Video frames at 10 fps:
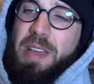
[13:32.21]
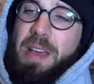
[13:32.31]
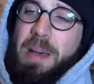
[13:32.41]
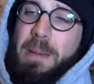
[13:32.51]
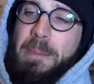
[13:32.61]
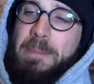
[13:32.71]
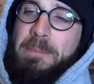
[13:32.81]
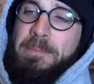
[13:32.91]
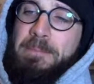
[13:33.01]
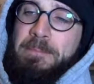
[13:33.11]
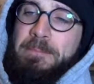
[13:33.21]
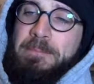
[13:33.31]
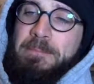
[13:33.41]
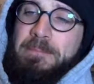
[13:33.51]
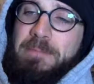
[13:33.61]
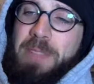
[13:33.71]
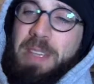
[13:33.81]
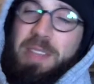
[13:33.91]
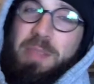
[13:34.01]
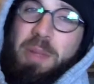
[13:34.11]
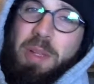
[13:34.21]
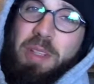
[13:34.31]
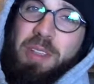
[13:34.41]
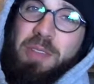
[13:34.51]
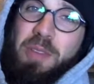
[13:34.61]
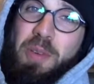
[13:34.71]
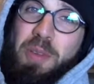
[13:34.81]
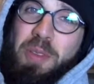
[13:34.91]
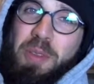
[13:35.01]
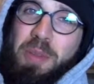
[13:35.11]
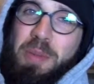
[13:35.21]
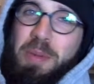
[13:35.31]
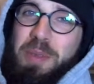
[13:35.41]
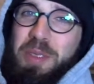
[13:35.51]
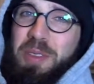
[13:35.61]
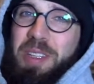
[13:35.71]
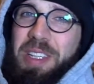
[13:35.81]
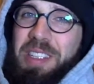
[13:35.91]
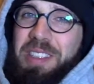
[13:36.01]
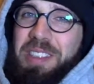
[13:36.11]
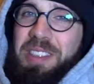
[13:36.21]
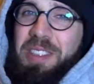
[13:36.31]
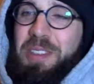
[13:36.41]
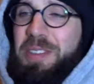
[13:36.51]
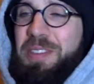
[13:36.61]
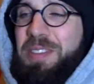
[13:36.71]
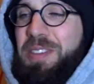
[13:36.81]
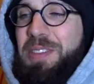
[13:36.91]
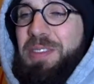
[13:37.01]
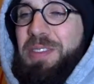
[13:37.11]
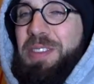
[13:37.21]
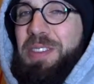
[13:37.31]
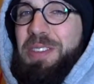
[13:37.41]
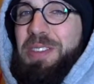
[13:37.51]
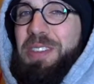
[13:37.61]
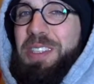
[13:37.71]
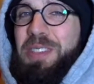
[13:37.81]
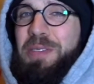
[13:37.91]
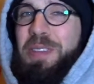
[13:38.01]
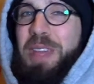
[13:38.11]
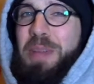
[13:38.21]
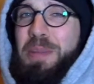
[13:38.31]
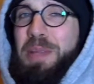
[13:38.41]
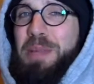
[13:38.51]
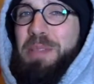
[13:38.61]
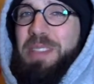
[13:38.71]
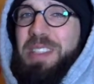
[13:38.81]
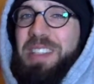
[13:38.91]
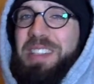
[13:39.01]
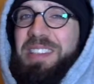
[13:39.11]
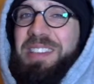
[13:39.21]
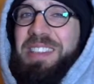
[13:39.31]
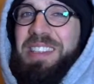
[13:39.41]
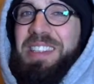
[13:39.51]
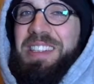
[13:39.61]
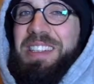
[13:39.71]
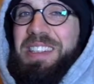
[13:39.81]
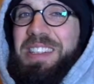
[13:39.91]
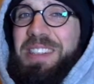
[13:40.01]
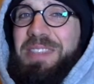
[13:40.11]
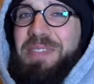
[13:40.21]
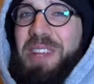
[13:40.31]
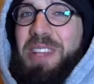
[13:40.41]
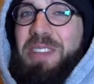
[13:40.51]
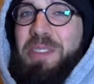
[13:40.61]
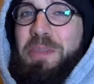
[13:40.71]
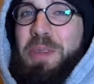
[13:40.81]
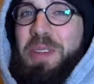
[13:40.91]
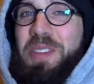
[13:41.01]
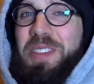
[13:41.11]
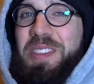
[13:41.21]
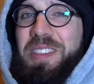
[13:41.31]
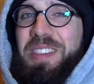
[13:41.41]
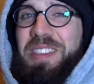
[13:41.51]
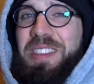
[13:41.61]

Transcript: I guess I'm not looking forward to it, but when you're like, when you're dealing with epilepsy and brain tumors,